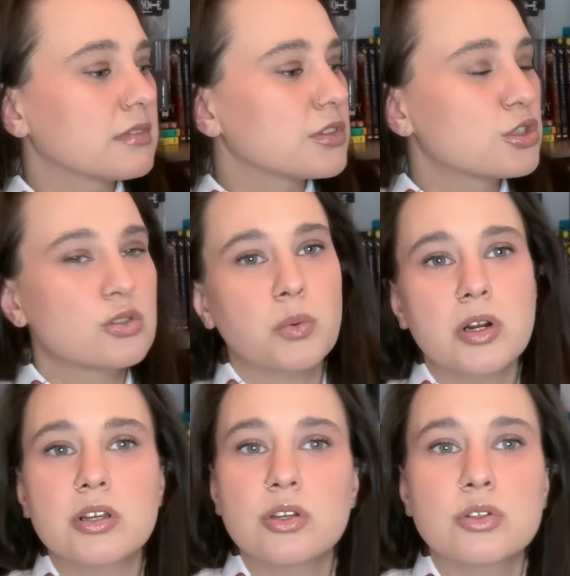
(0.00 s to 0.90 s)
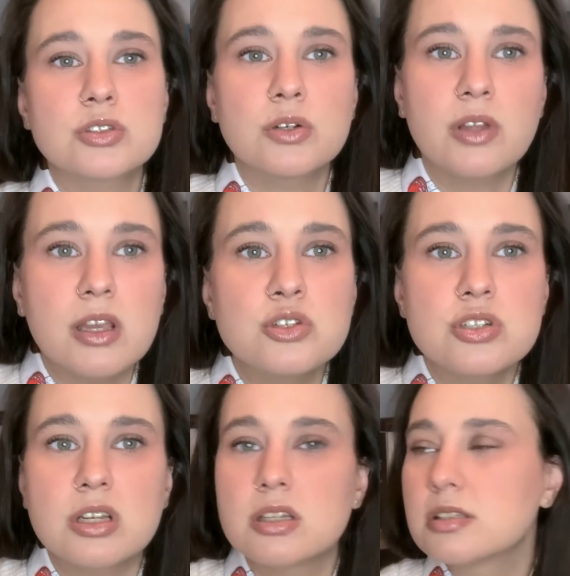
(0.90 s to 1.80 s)
sort your
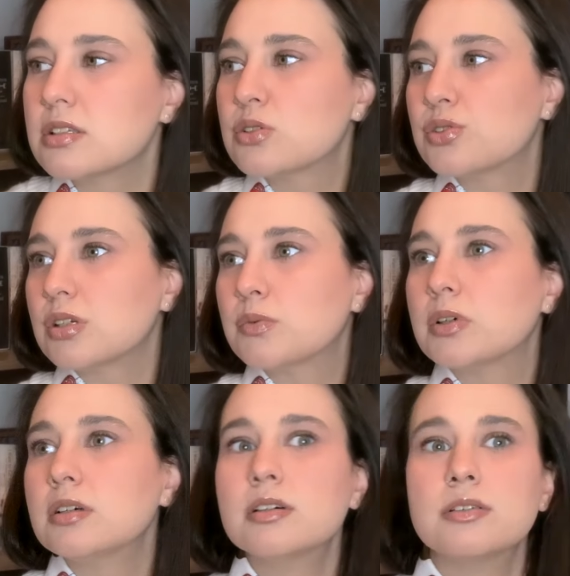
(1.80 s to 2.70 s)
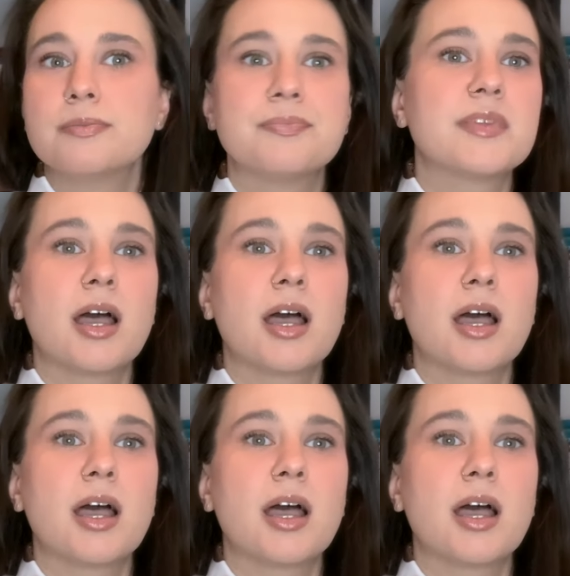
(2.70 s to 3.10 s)
donations she will